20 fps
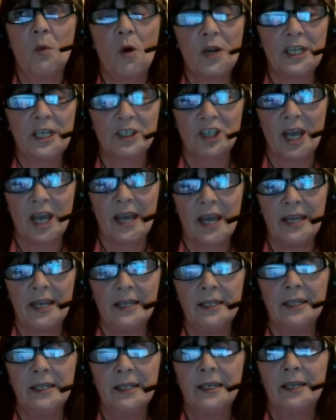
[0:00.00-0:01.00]

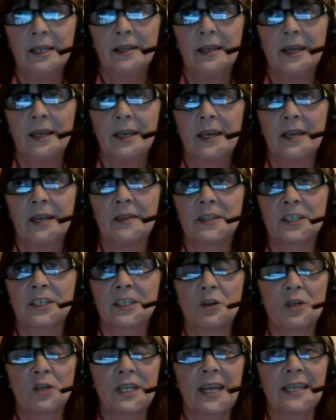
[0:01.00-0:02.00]
Warwickshire, there's
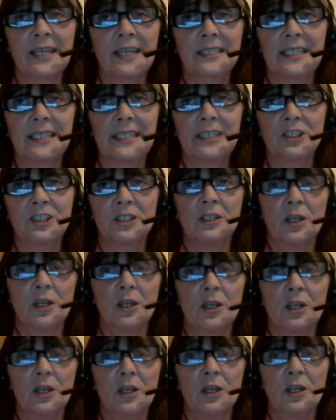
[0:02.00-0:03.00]
an organisation,
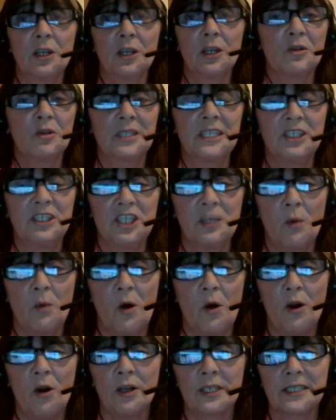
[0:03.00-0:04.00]
No UCG
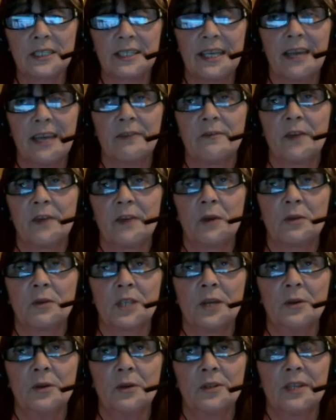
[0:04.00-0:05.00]
Works. They have
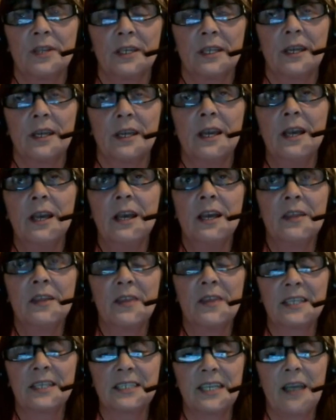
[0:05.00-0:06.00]
found out that
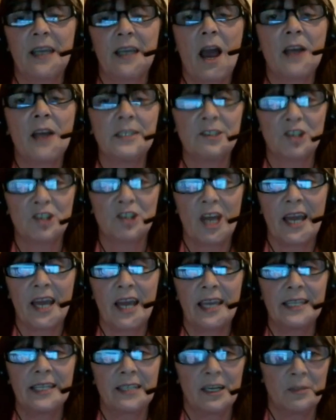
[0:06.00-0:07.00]
this
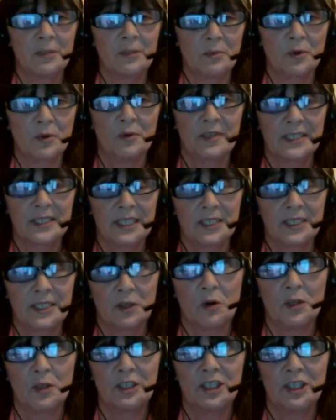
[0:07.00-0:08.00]
untried, unproven
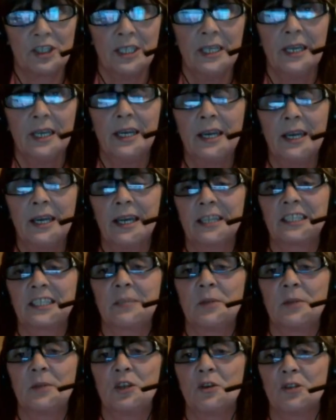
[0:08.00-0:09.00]
technology is
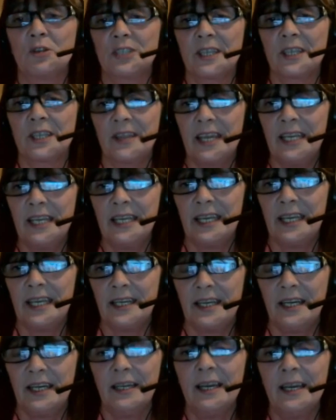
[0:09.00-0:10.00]
to be used in their
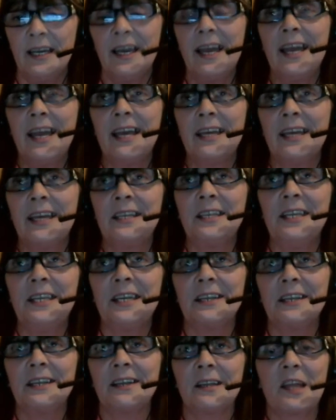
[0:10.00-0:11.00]
area
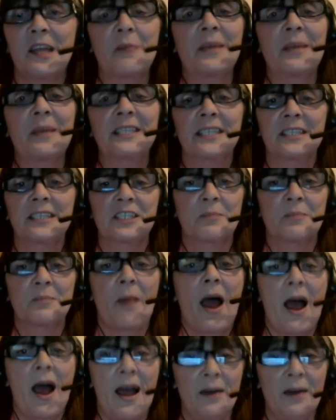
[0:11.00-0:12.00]
near Leamington
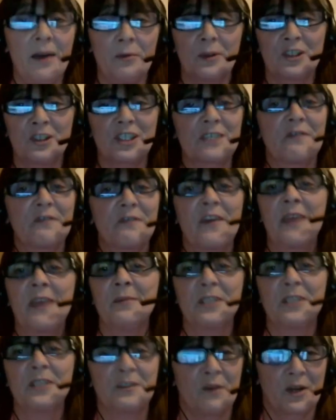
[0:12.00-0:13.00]
Spa, which is
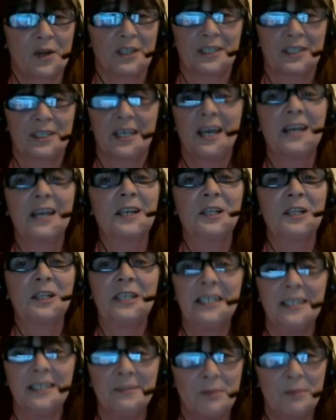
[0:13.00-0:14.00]
famous for its
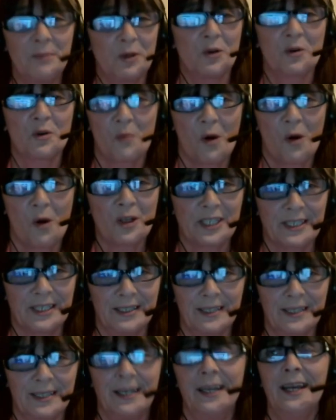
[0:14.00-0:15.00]
clean, pure
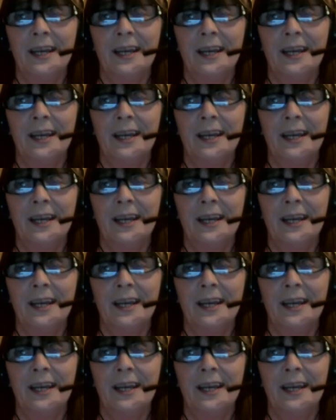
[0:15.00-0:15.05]
water.